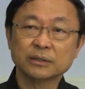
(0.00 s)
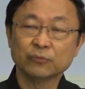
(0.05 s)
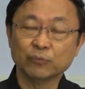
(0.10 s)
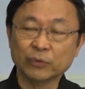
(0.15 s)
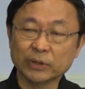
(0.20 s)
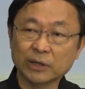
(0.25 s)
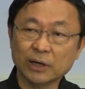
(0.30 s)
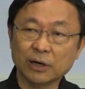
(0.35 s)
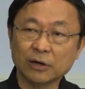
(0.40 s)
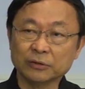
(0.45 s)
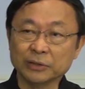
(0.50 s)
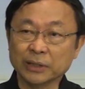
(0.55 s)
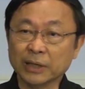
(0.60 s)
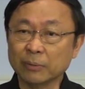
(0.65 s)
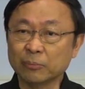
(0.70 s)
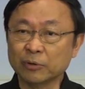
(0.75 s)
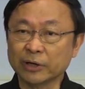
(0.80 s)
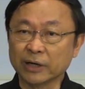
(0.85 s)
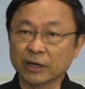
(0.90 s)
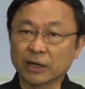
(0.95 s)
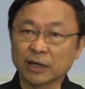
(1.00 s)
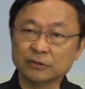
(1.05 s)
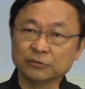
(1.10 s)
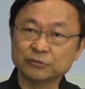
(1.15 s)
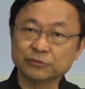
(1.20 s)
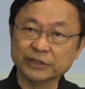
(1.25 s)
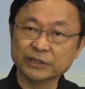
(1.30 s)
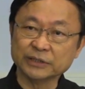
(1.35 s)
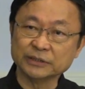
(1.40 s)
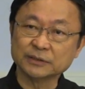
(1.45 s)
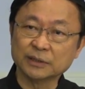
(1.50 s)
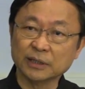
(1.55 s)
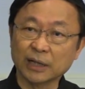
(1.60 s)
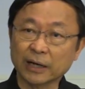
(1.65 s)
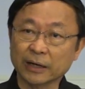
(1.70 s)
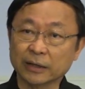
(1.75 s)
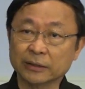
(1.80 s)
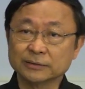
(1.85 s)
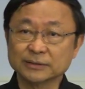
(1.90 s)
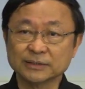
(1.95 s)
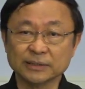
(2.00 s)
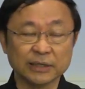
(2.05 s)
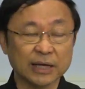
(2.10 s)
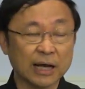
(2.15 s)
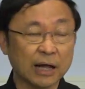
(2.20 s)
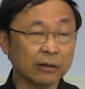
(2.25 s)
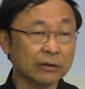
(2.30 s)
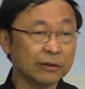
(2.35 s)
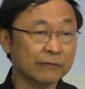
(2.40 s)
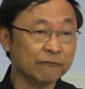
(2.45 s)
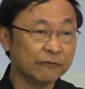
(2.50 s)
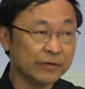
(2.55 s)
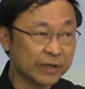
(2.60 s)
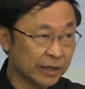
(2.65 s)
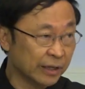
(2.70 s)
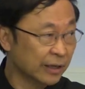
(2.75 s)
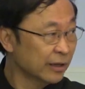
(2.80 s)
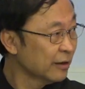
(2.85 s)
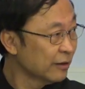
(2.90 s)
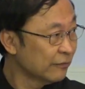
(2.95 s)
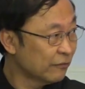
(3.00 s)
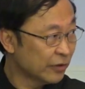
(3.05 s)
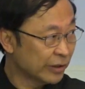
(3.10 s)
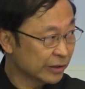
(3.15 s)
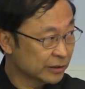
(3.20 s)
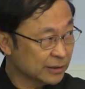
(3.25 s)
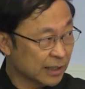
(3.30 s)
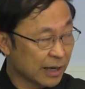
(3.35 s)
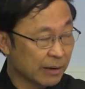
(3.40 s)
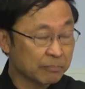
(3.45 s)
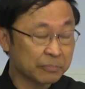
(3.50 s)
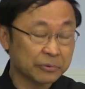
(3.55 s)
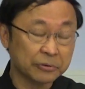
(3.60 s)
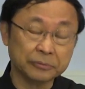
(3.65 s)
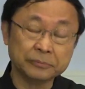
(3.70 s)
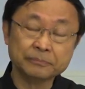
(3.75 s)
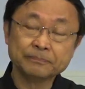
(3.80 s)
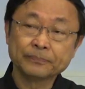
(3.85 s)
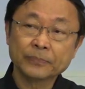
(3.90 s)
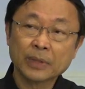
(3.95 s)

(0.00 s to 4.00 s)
with our neighboring countries like CLMB, for example.